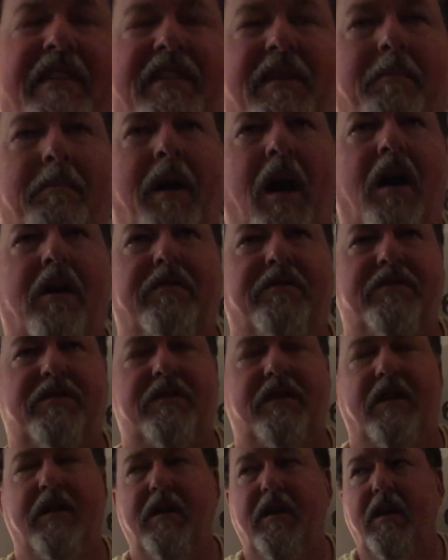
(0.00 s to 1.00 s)
the
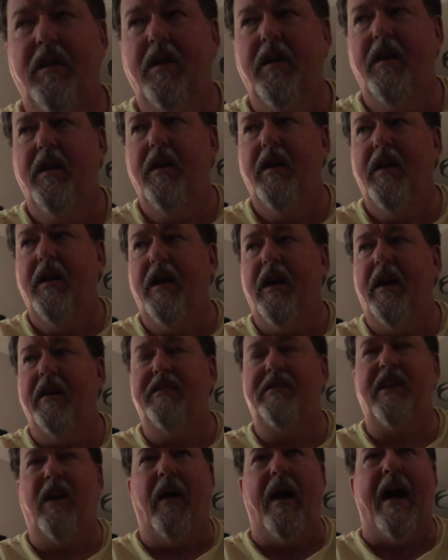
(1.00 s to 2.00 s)
most. And
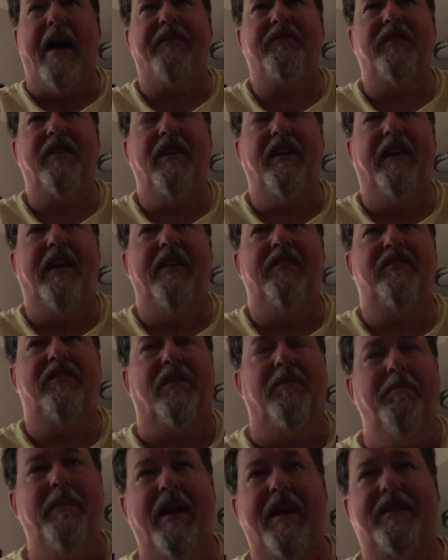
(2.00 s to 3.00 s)
so after you get
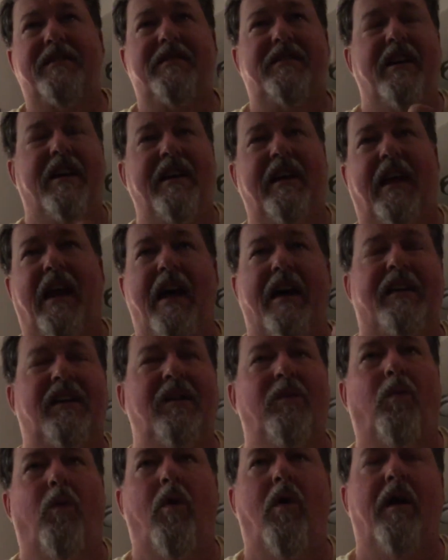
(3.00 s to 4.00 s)
your mix done like
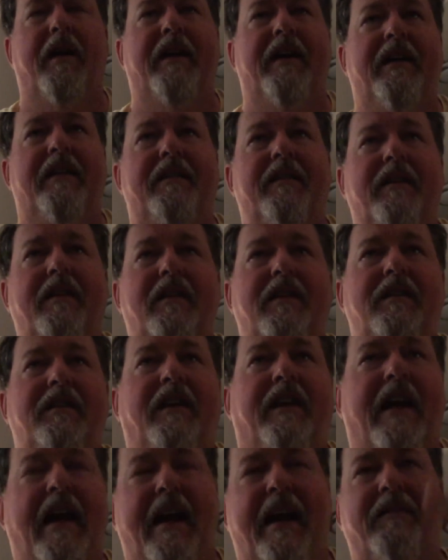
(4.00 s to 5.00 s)
you want it,
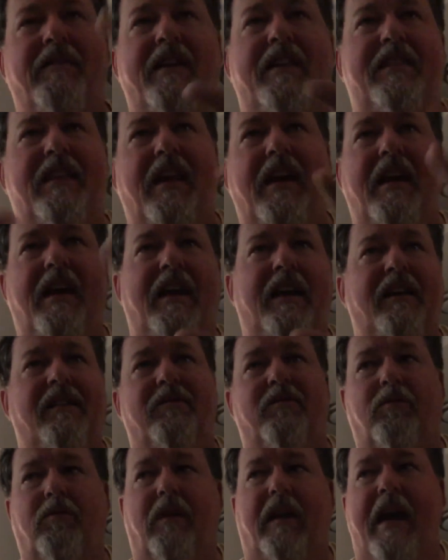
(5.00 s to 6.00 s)
you got
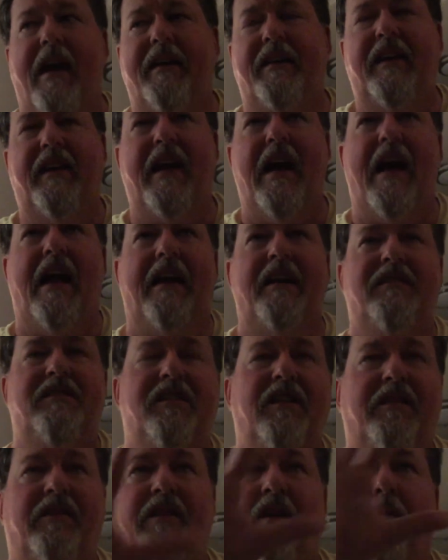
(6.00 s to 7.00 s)
everything like you got it,
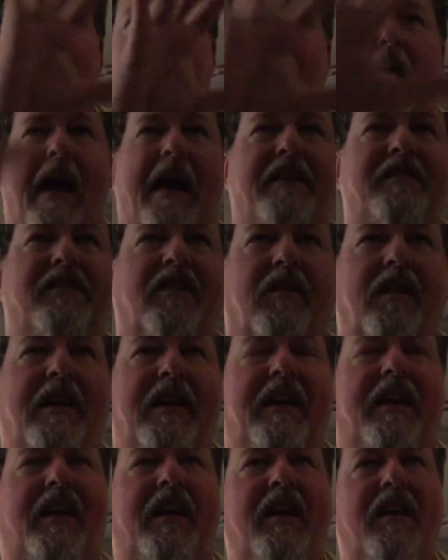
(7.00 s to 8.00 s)
you applied your
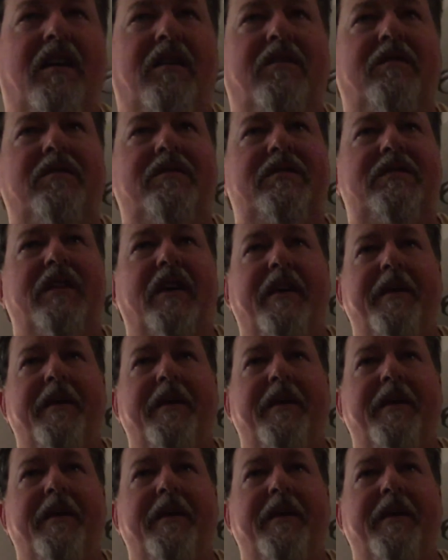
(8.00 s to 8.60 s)
EQs,